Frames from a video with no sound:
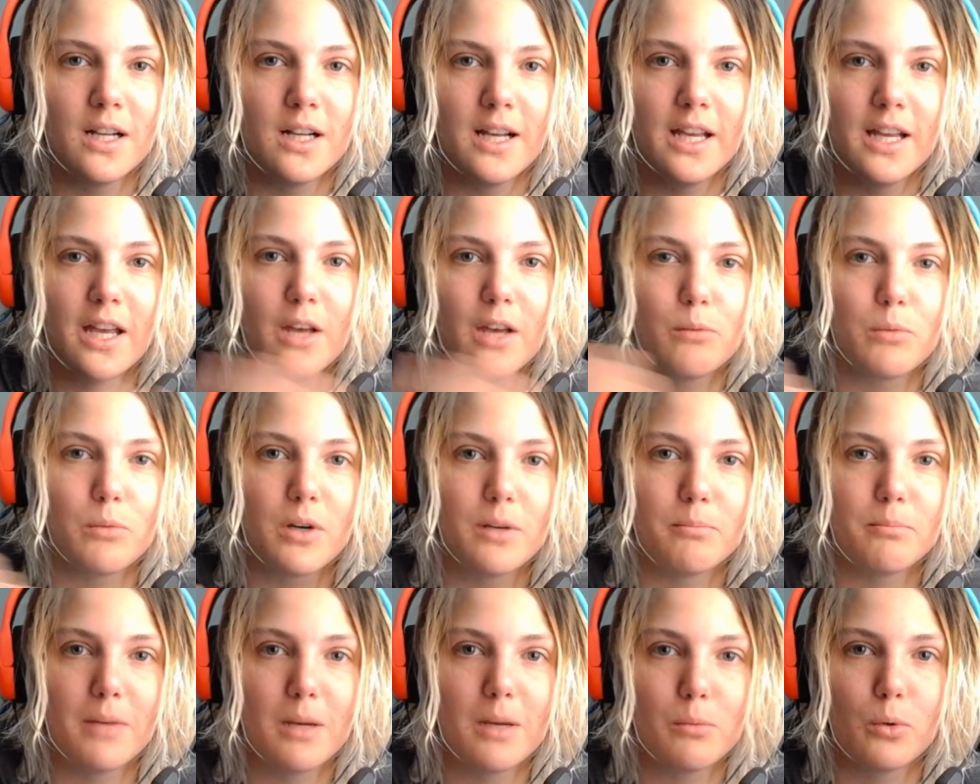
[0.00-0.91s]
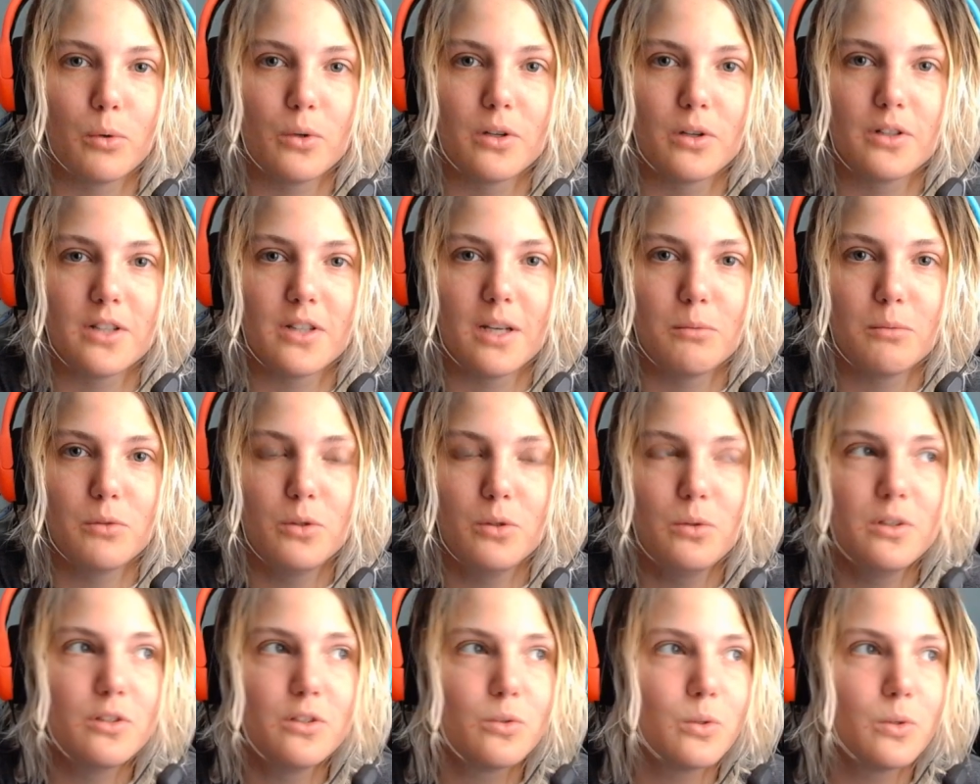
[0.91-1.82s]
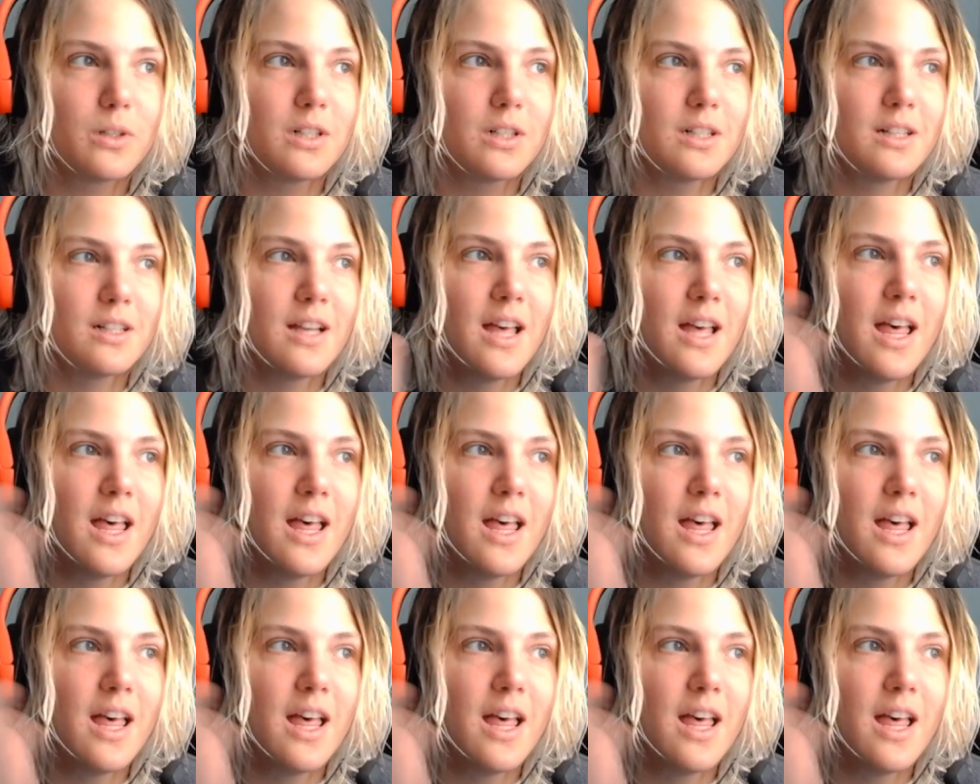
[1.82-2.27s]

I have bipolar type 2 disorder,